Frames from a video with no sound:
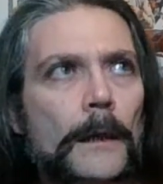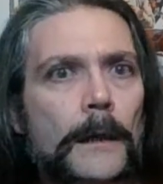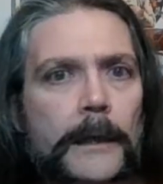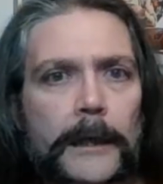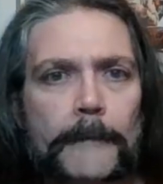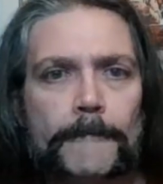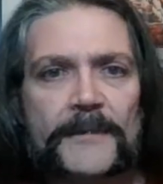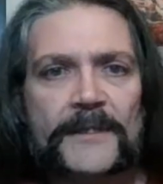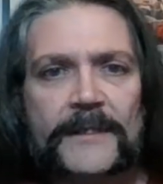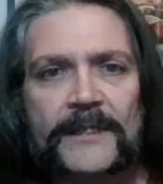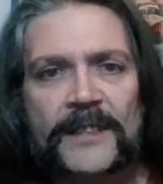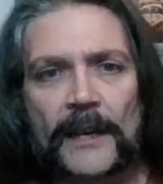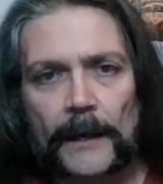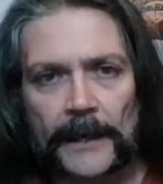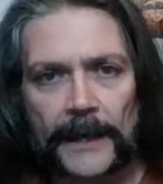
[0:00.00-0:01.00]
keep
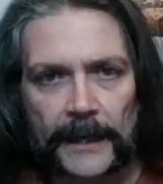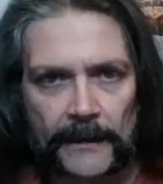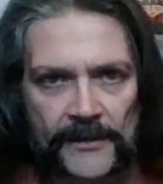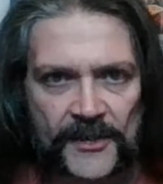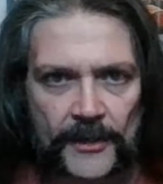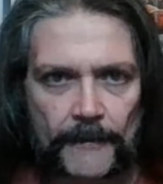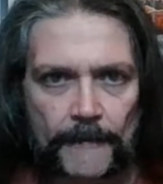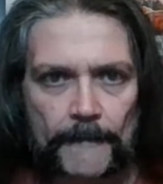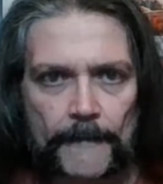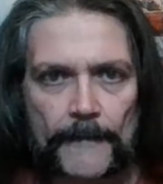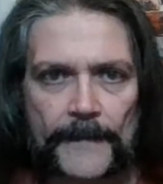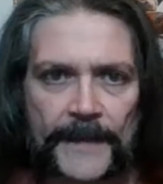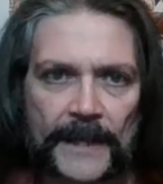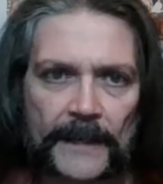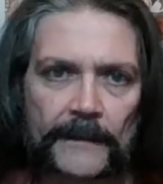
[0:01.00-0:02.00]
telling us
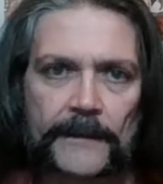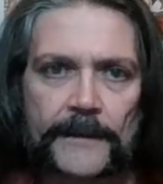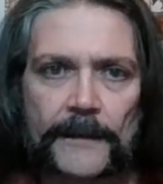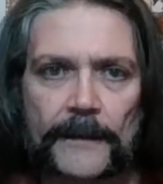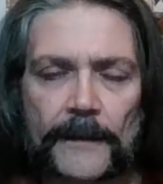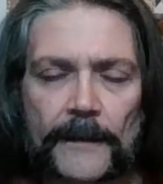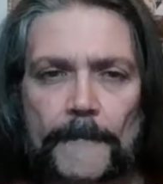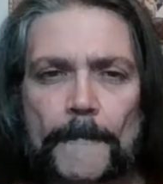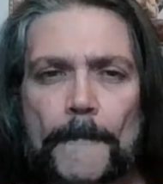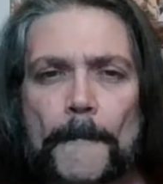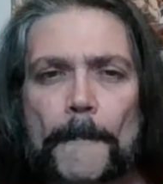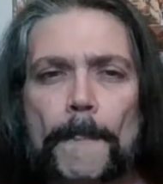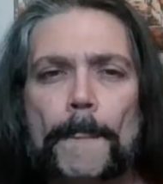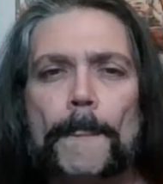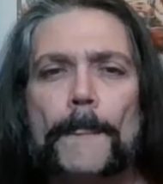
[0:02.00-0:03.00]
that
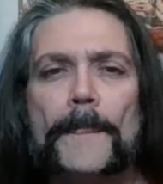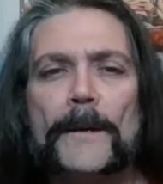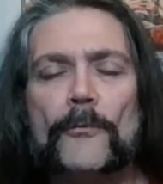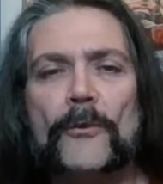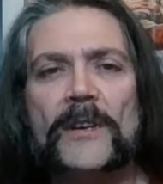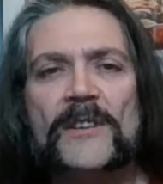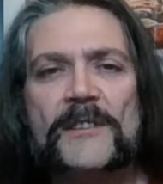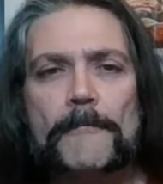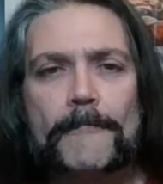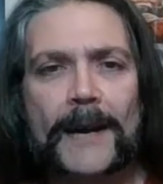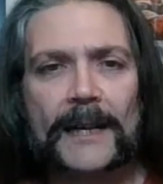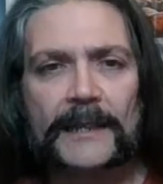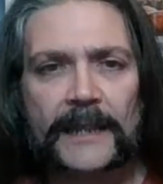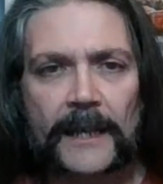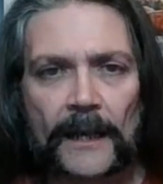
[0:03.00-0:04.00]
there is a
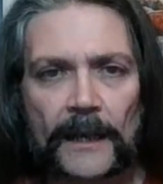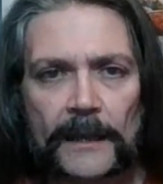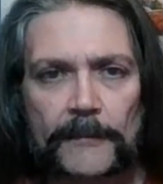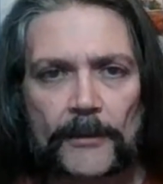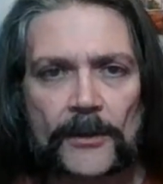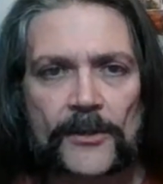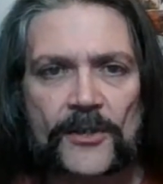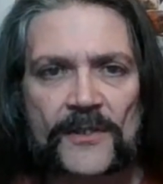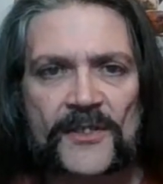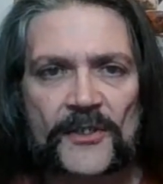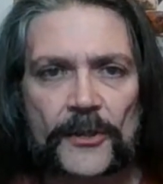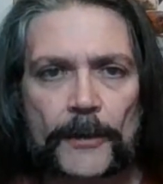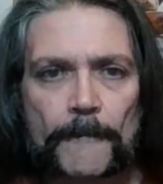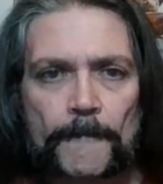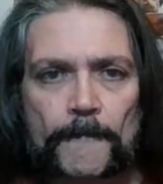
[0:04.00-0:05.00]
medical
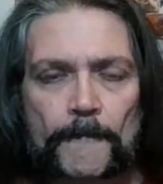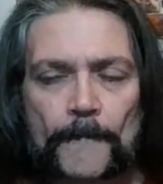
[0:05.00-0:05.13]
emergency,